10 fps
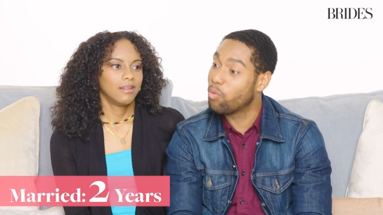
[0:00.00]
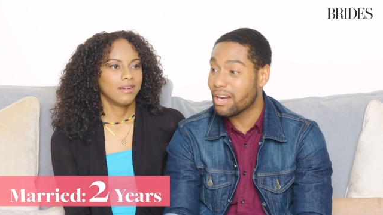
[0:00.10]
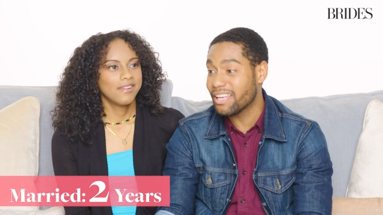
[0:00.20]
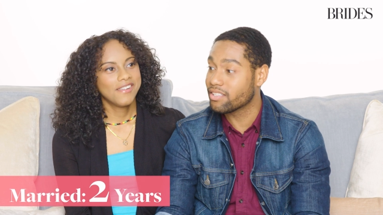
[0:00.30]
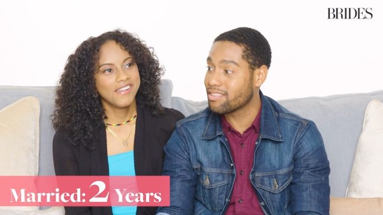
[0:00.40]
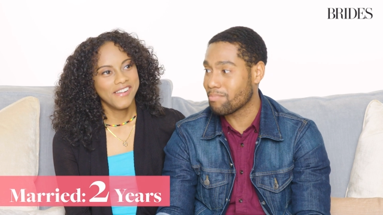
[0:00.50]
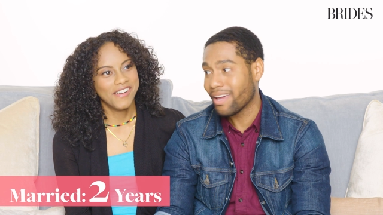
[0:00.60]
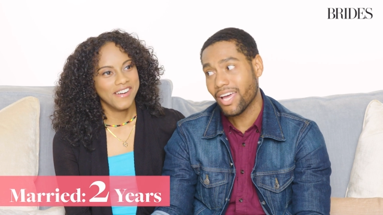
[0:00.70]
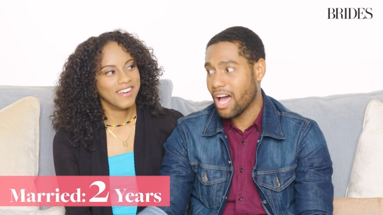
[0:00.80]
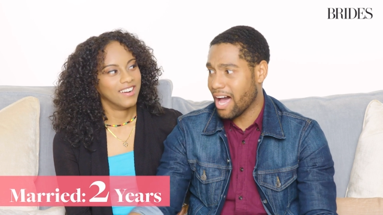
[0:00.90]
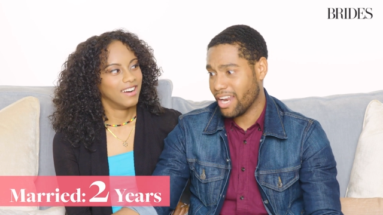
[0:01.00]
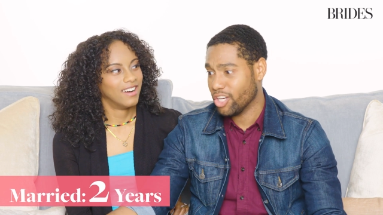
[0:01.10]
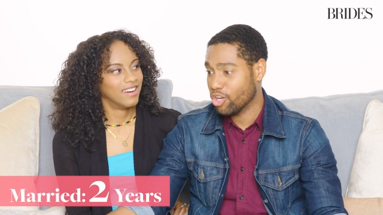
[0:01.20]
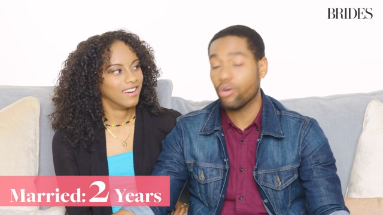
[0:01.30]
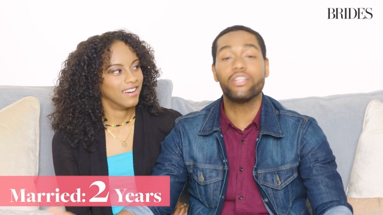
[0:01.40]
Speaker 1: like, what is this? I'm like, I
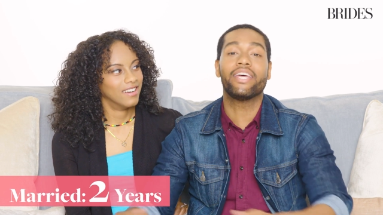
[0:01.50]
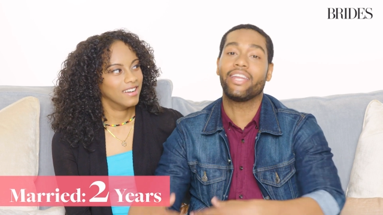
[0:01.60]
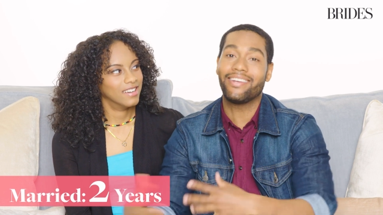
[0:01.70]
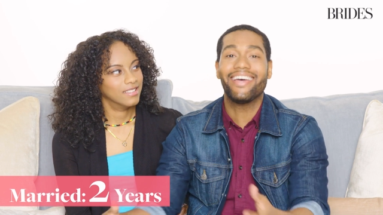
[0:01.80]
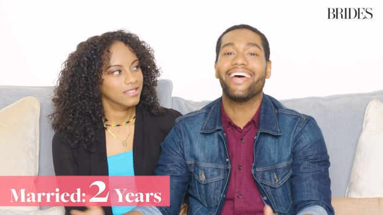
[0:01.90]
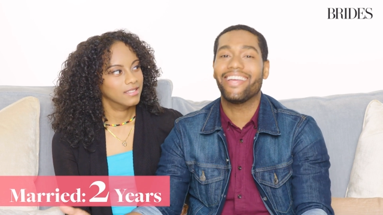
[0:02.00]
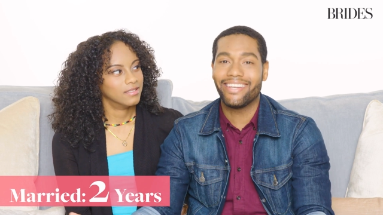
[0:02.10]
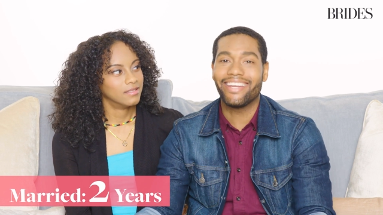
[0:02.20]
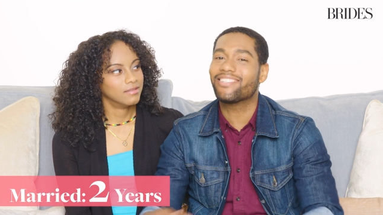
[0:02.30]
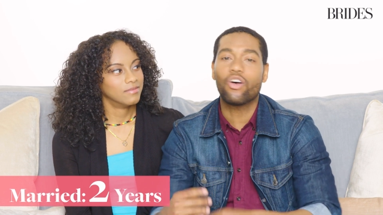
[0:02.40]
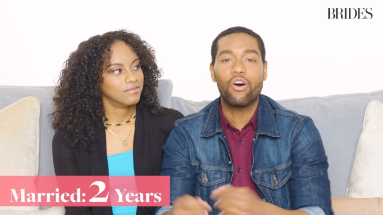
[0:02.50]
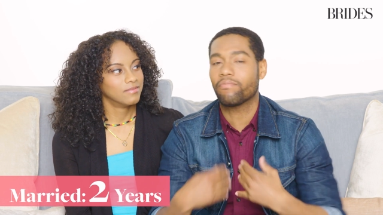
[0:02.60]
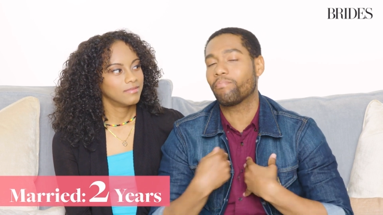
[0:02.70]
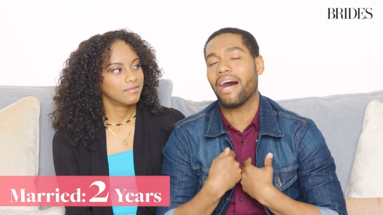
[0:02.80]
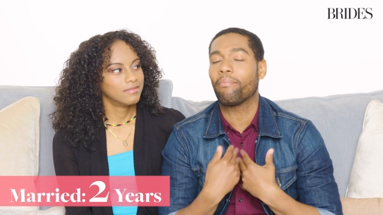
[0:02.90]
didn't know, and then and then it's
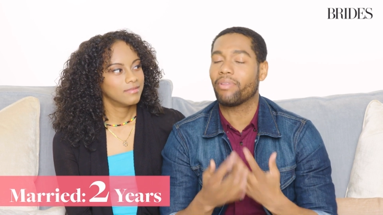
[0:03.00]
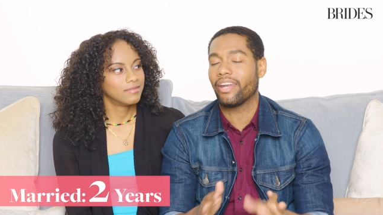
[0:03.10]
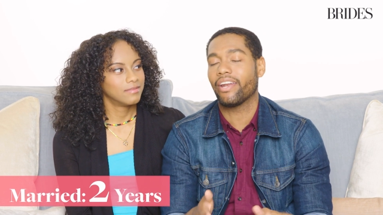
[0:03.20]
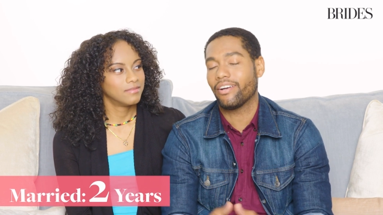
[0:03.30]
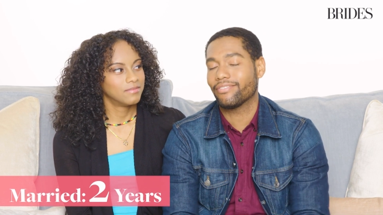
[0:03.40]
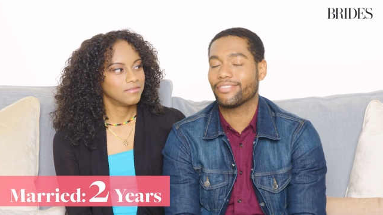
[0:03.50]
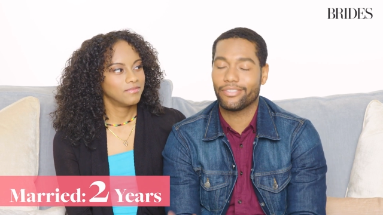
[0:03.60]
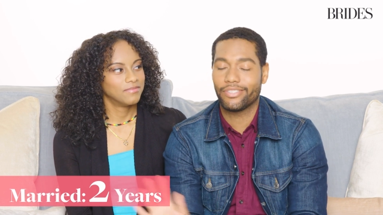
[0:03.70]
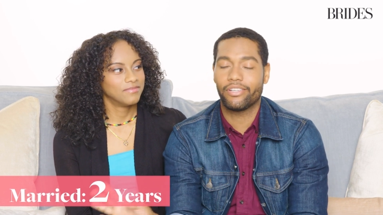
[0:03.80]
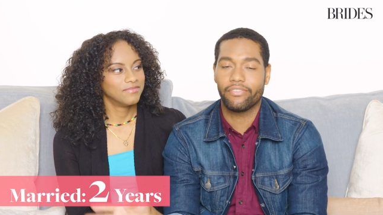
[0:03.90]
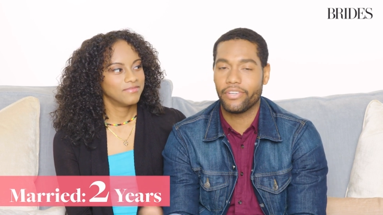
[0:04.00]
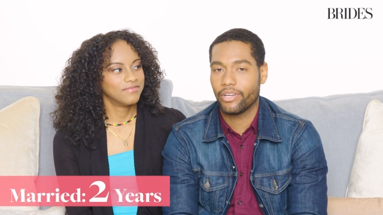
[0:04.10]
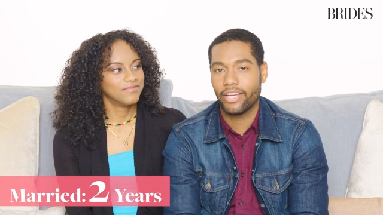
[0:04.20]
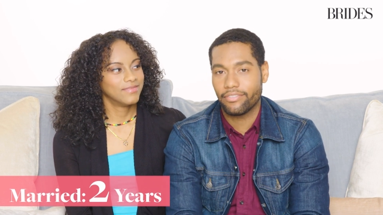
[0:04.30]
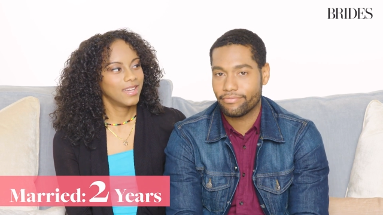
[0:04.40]
off. But I plan it out, so she don't even
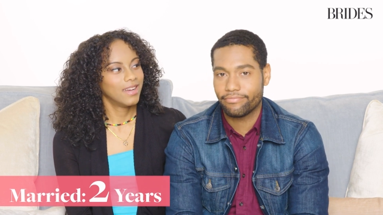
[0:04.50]
know that.